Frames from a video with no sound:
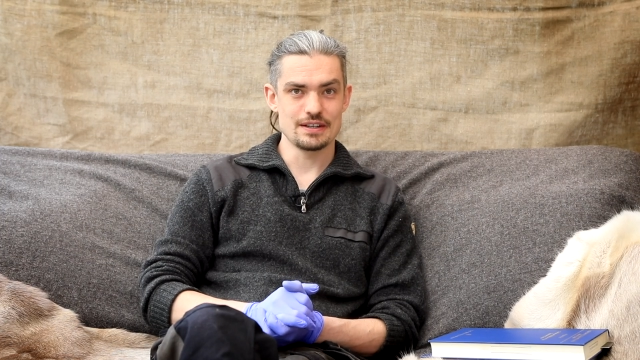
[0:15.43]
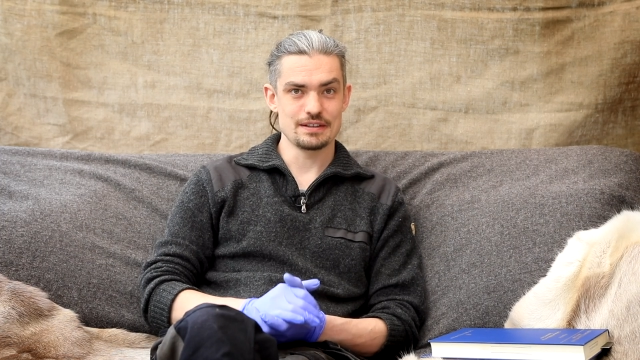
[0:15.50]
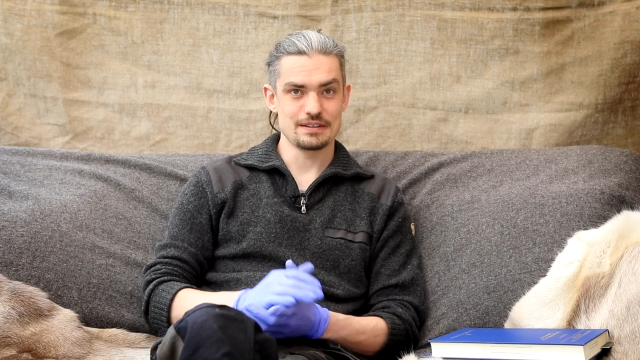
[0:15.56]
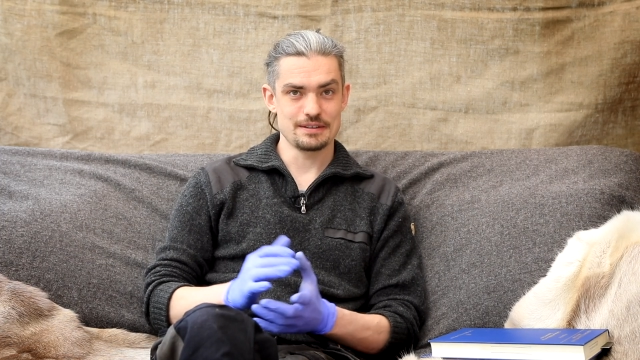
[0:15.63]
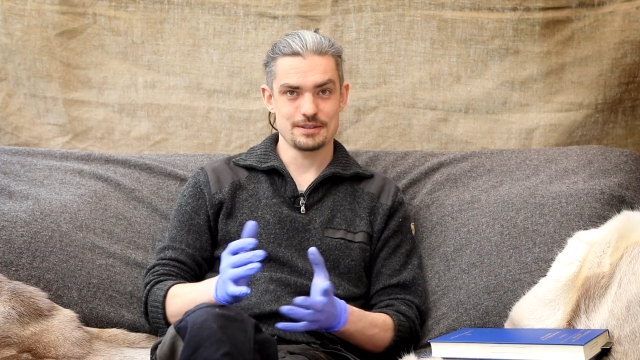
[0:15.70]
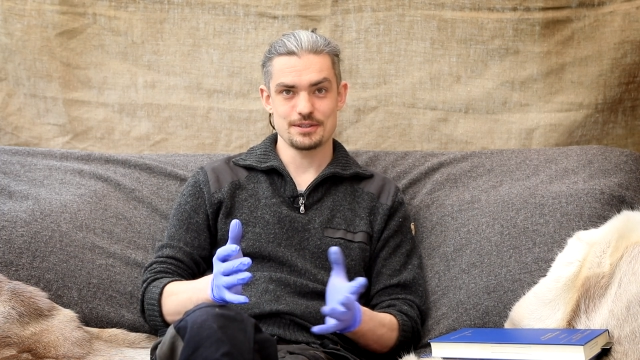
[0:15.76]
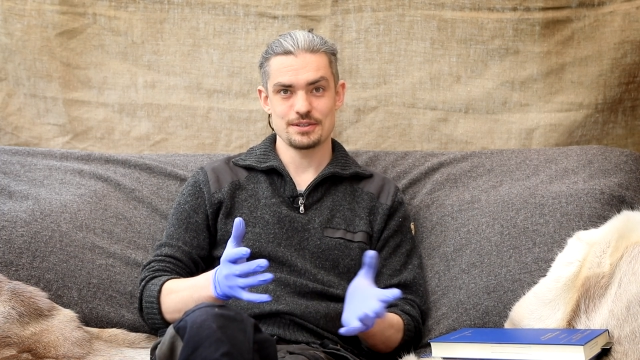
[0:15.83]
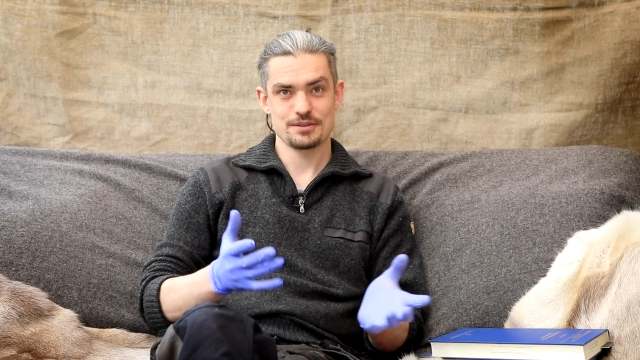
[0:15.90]

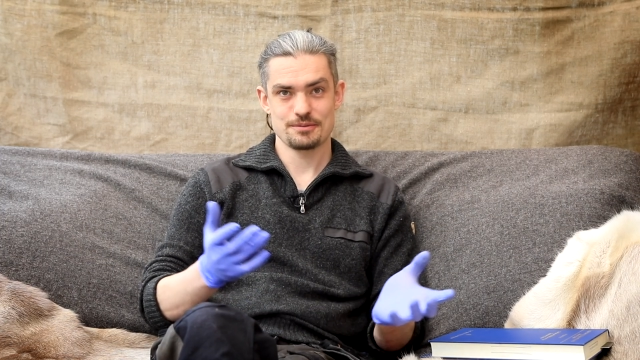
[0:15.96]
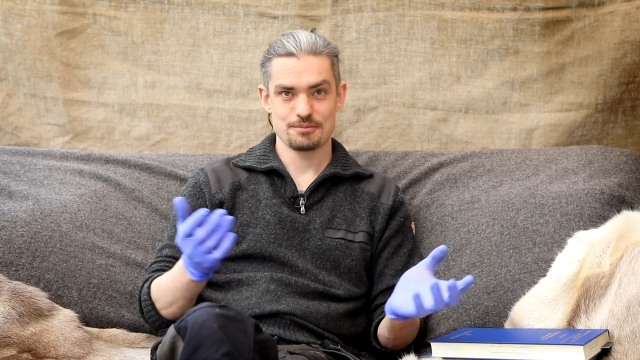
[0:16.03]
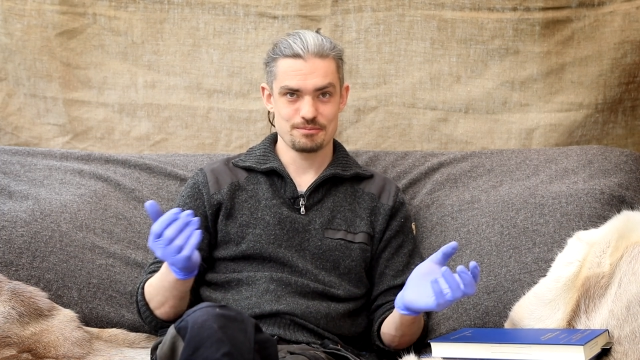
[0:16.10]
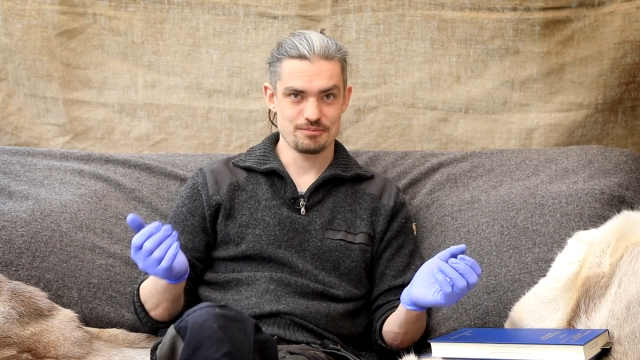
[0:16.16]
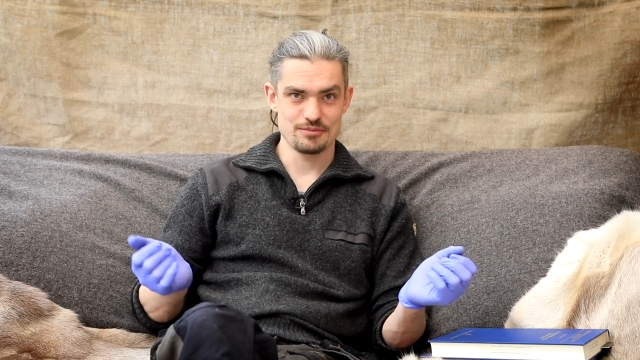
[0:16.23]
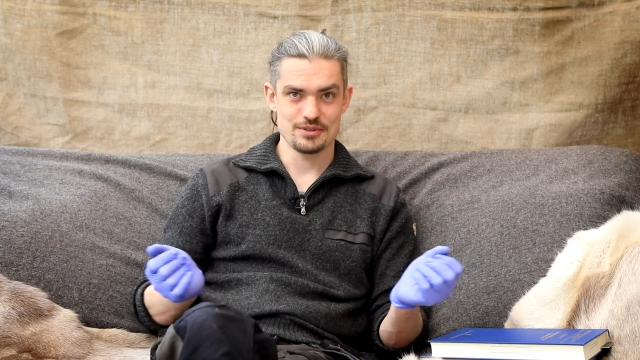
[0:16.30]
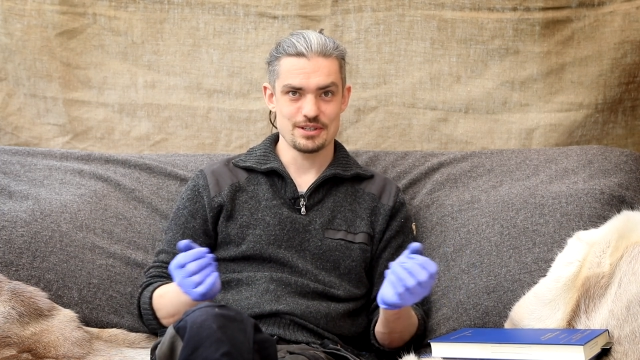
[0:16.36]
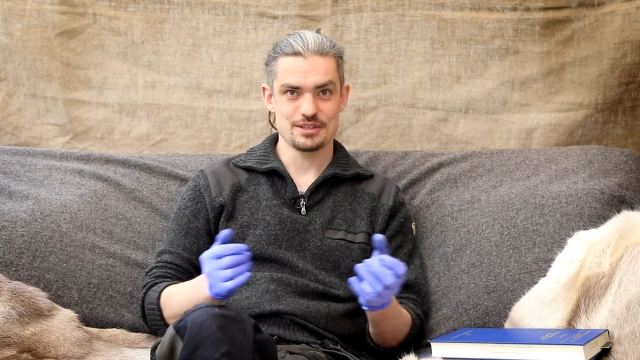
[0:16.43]
this is
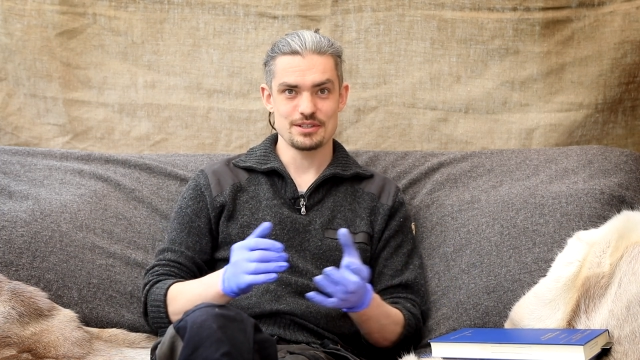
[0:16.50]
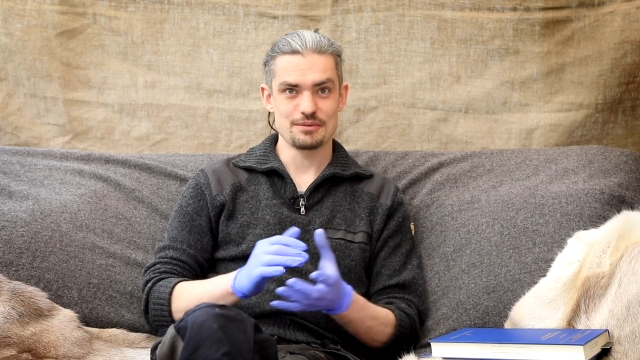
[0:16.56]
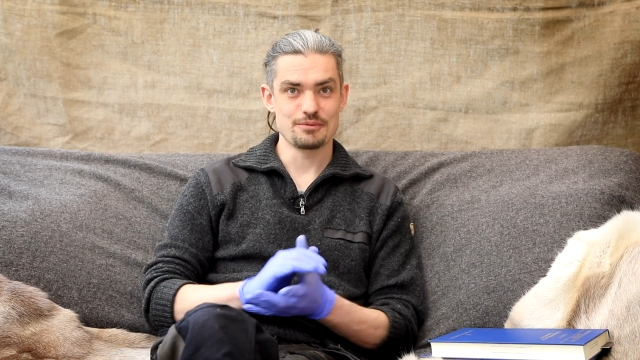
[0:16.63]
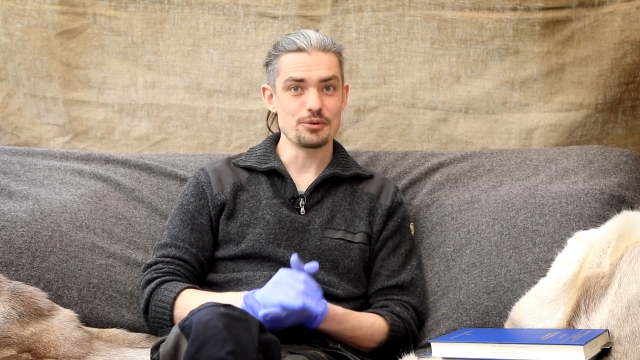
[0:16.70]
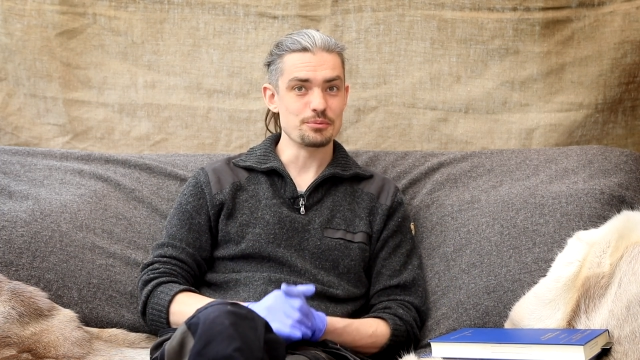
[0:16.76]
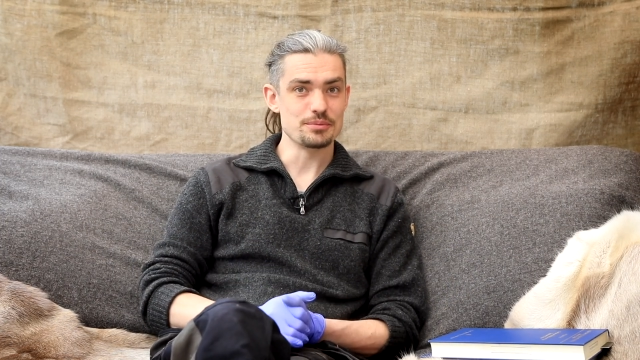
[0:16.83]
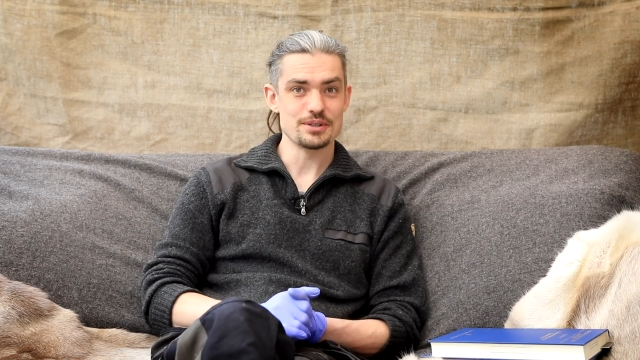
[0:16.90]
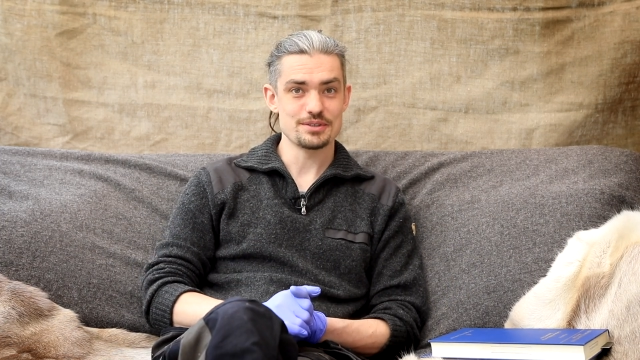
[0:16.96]
actually
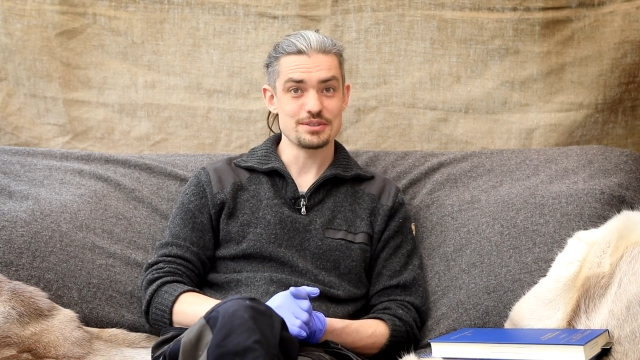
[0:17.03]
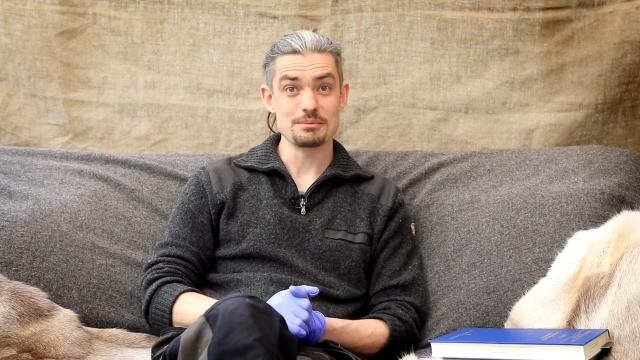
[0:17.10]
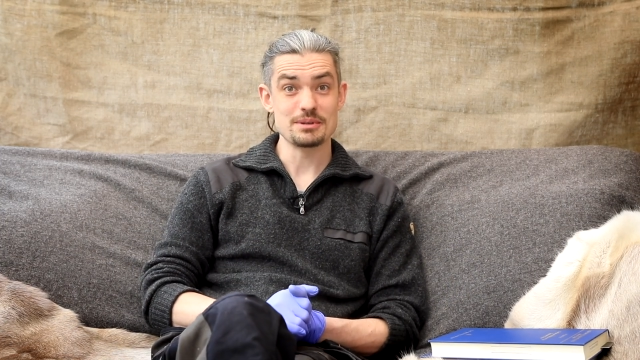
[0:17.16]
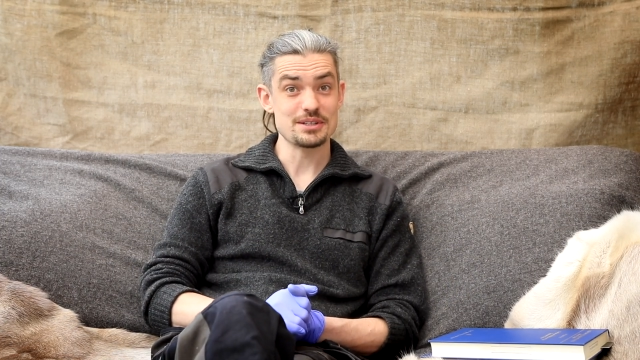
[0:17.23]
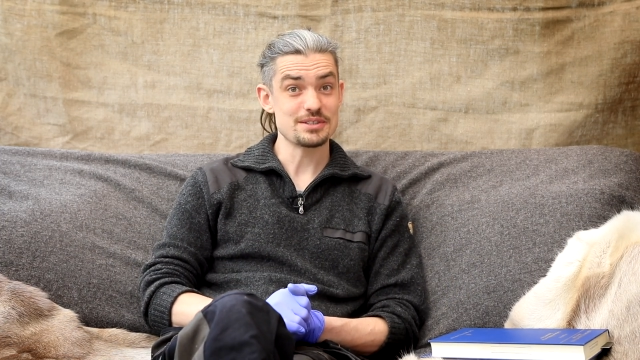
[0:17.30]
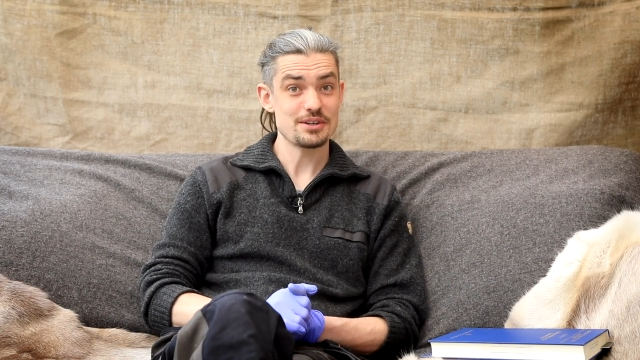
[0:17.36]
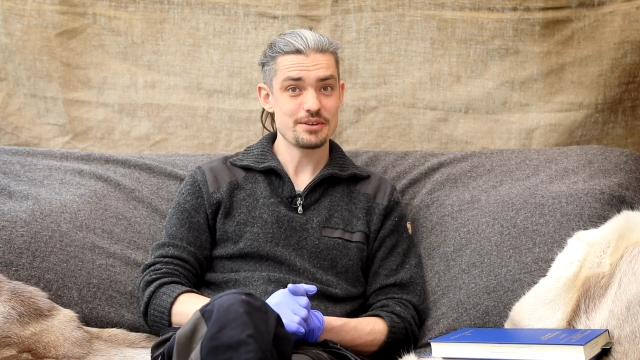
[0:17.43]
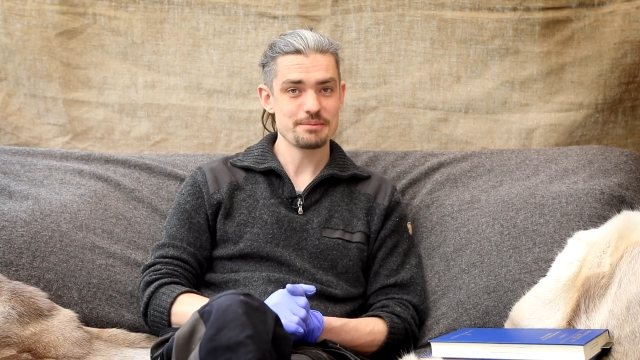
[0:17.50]
filmed at a
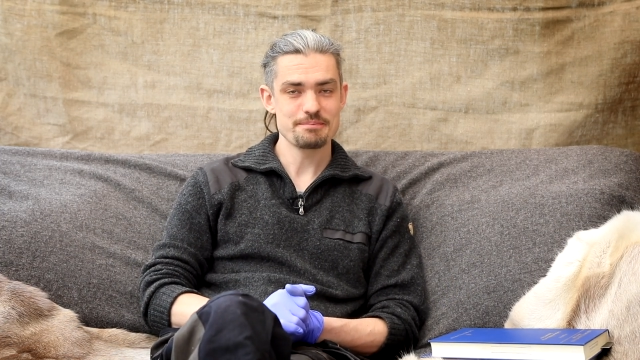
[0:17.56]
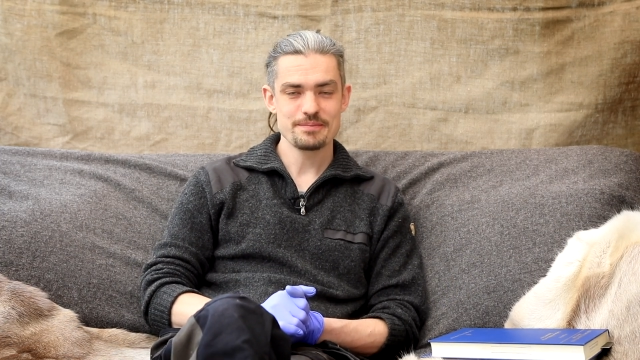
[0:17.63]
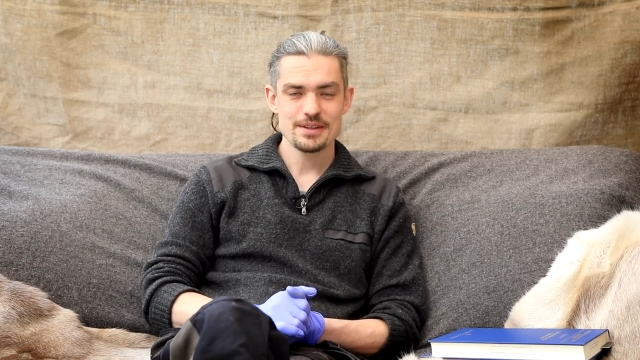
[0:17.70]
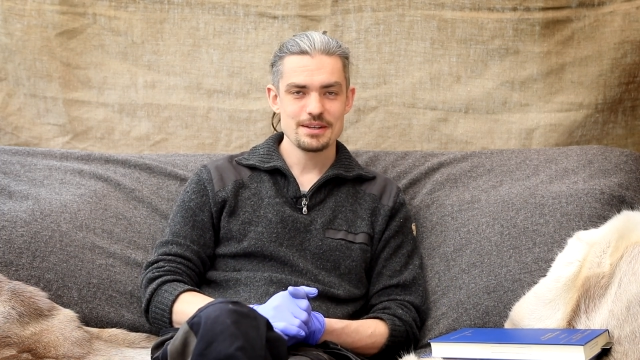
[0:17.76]
similar time.